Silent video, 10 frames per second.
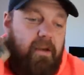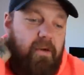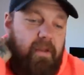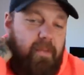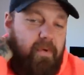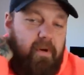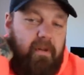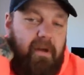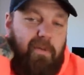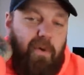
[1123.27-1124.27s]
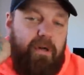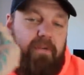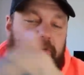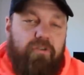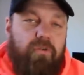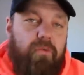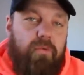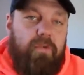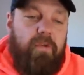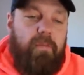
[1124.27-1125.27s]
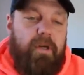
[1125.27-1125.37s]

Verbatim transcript: I know that I put in a lot of work for shoes,